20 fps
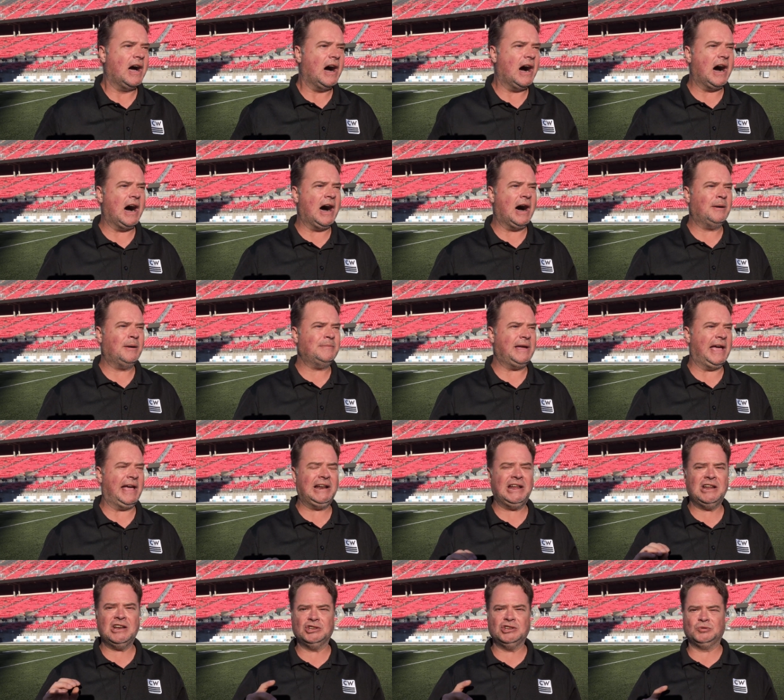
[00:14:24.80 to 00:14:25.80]
And
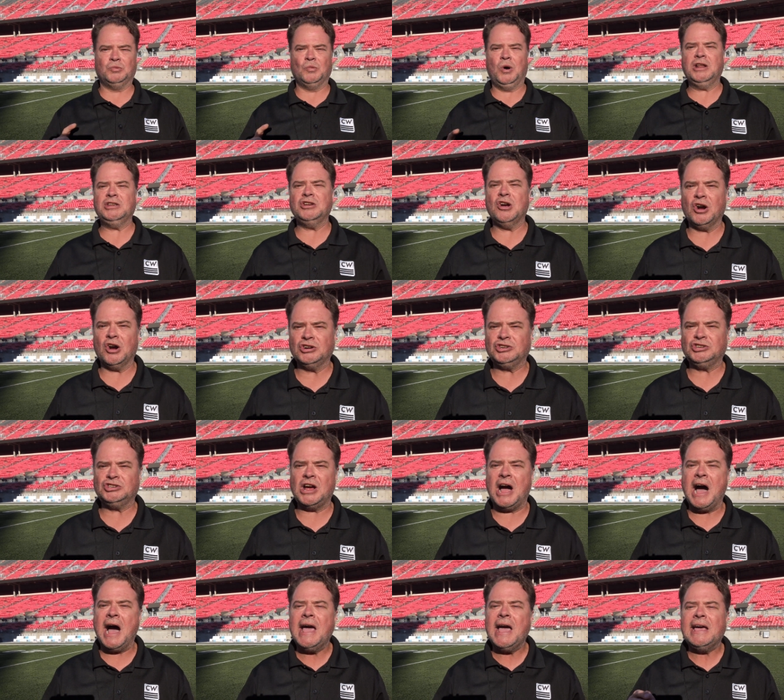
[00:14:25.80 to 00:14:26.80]
it is 1 yard
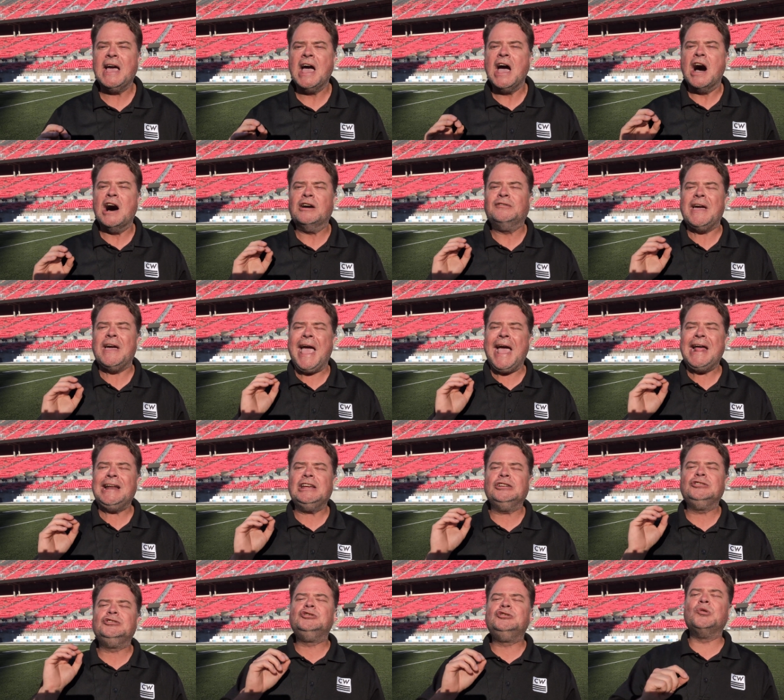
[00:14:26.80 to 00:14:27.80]
shy of
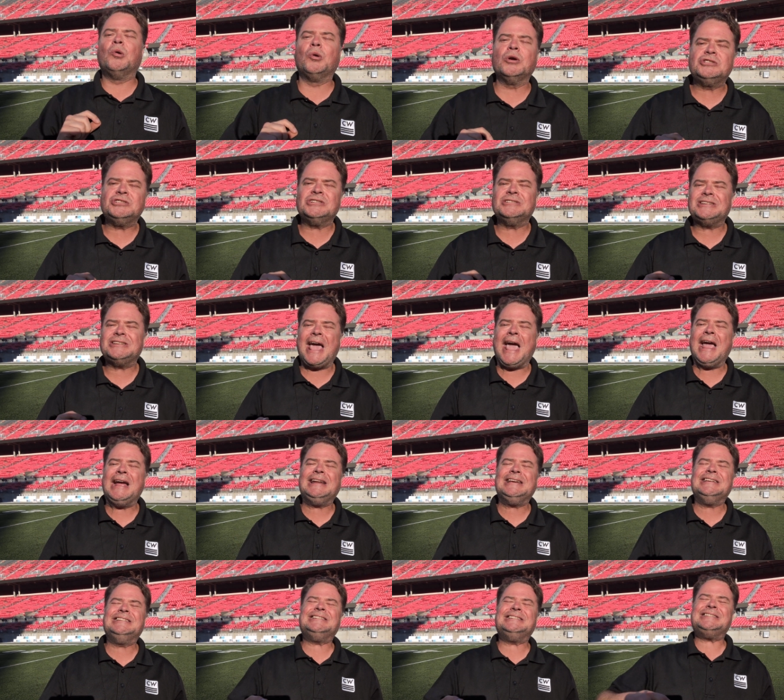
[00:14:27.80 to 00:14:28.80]
Eddie George's
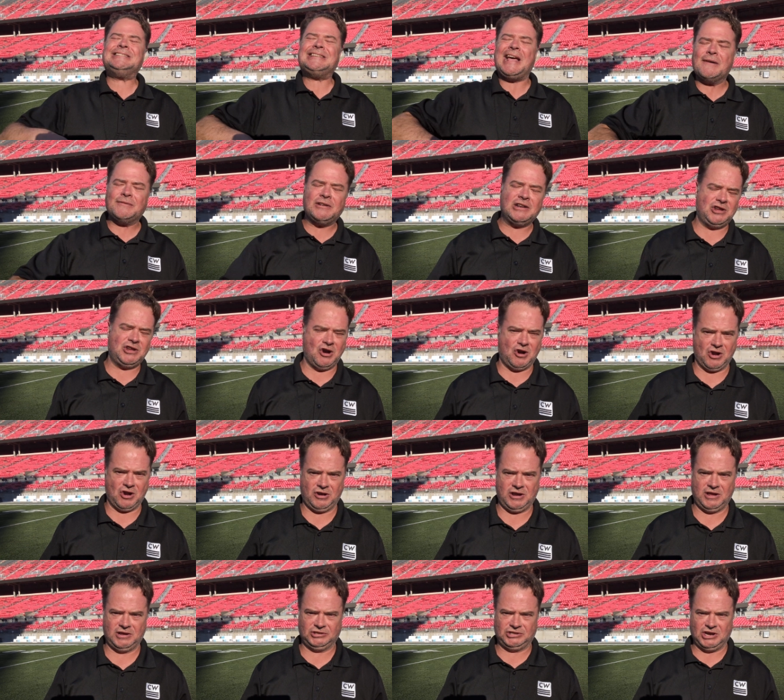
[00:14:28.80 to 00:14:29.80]

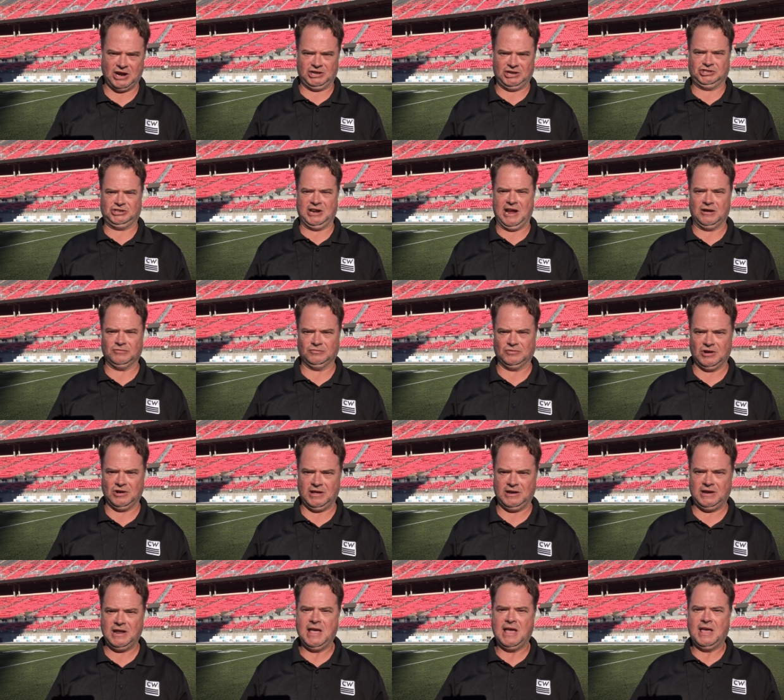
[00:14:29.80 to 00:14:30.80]
87-yard touchdown
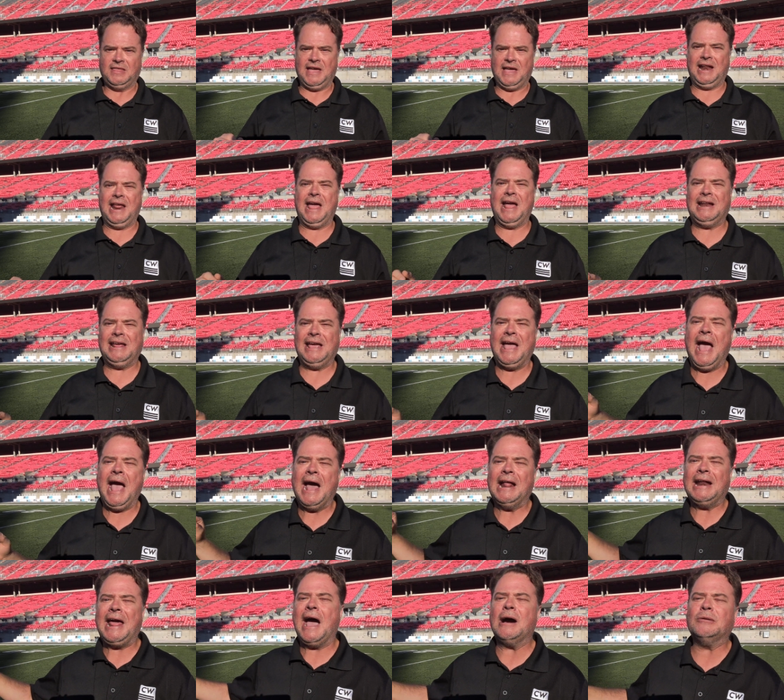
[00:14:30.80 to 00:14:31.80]
run that Eddie
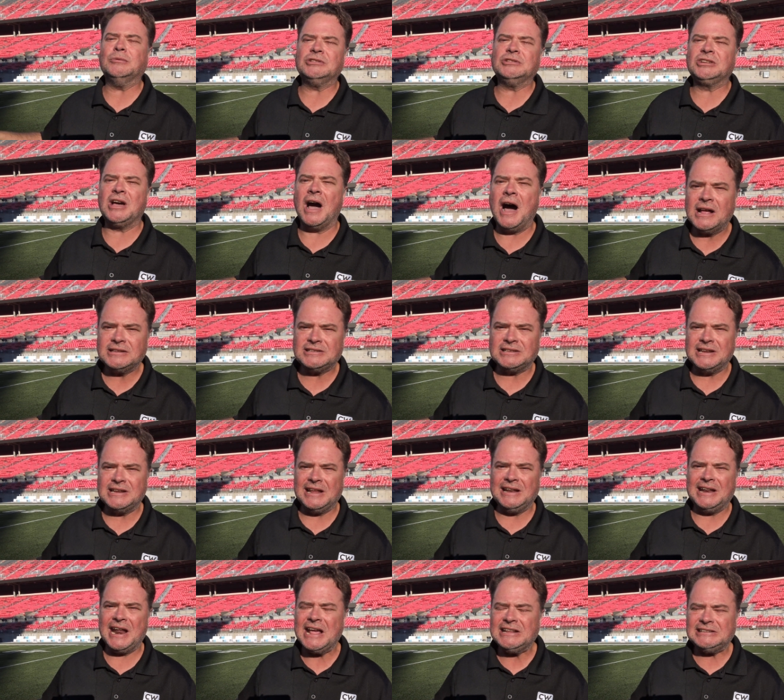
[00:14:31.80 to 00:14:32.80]
had at Wisconsin
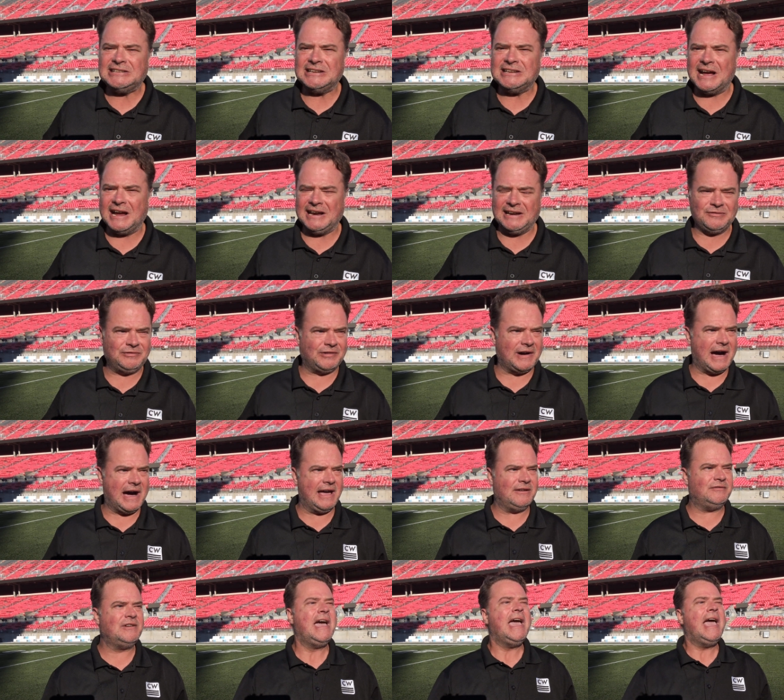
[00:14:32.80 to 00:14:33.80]
in
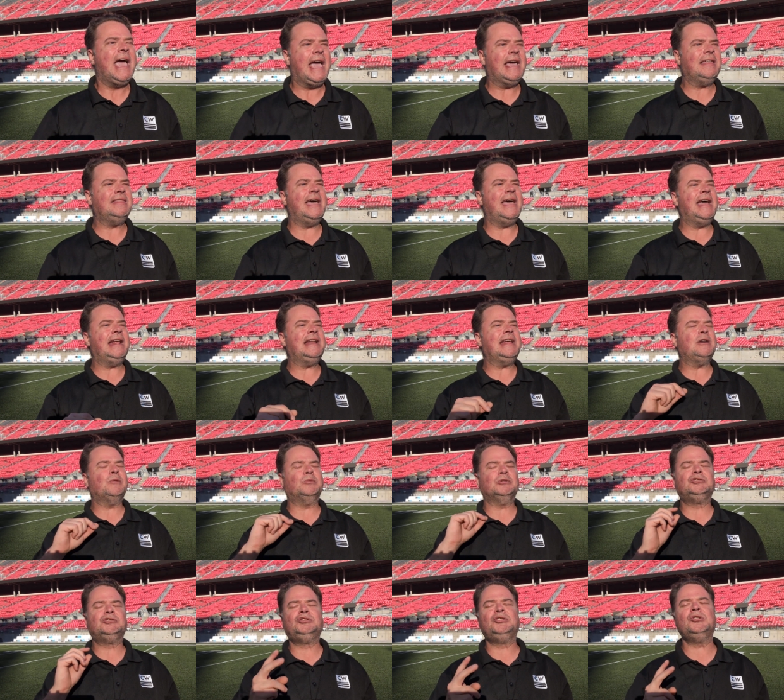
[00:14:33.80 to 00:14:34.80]
1995. And then it
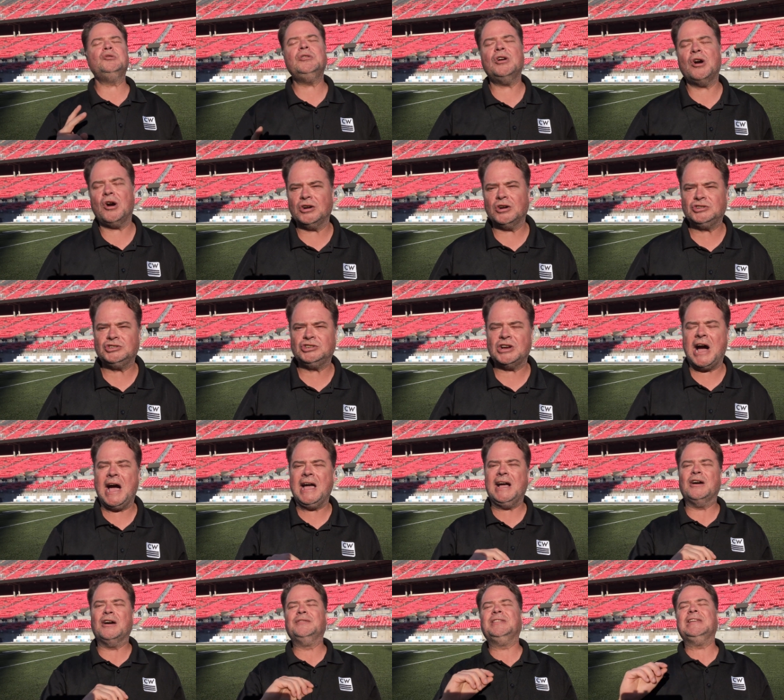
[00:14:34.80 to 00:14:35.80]
was 2 yards shy
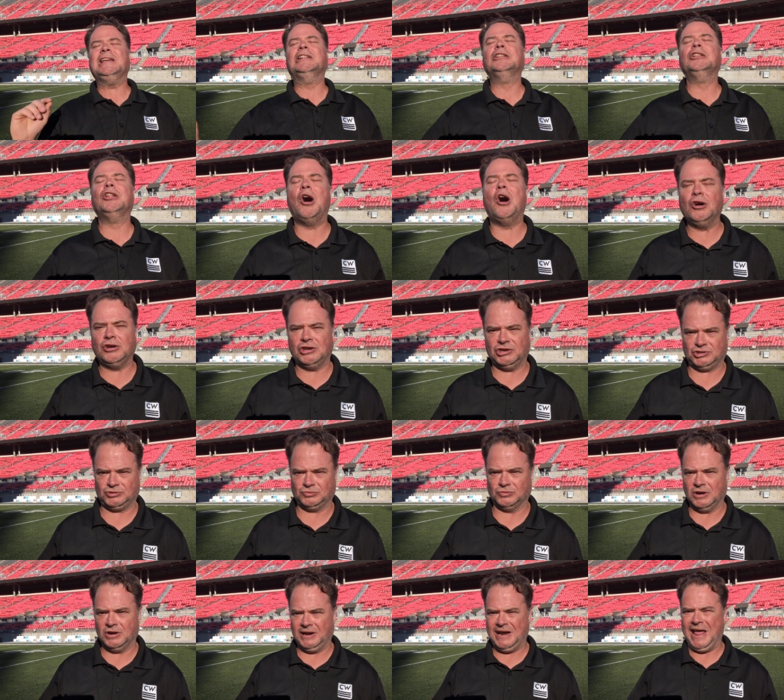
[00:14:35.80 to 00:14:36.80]
of the longest
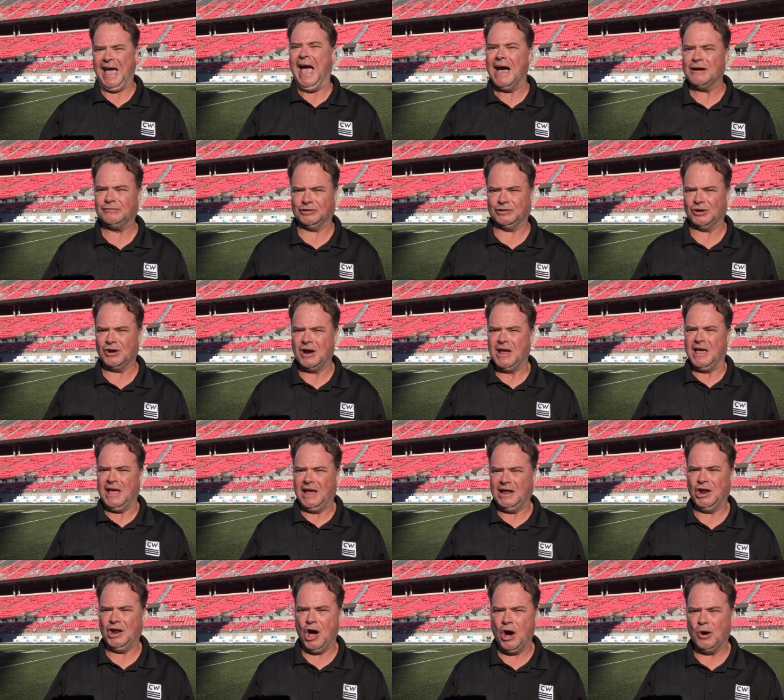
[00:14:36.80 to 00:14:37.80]
run ever
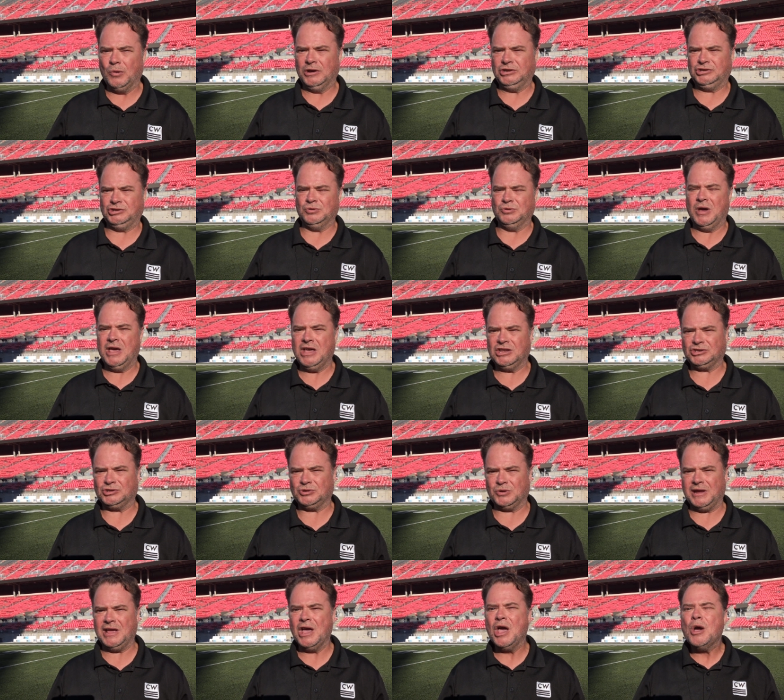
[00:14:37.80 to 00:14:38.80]
in OSU
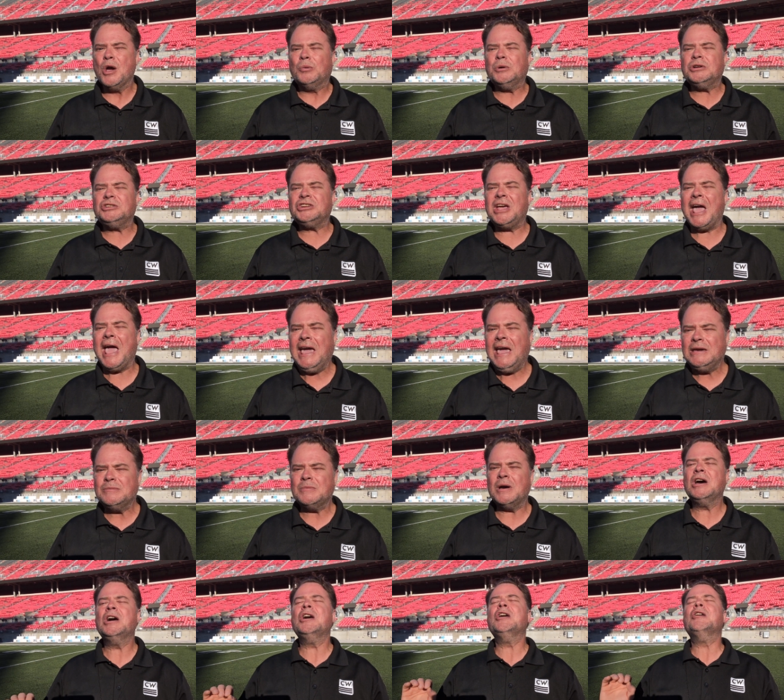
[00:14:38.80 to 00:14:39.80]
history, which came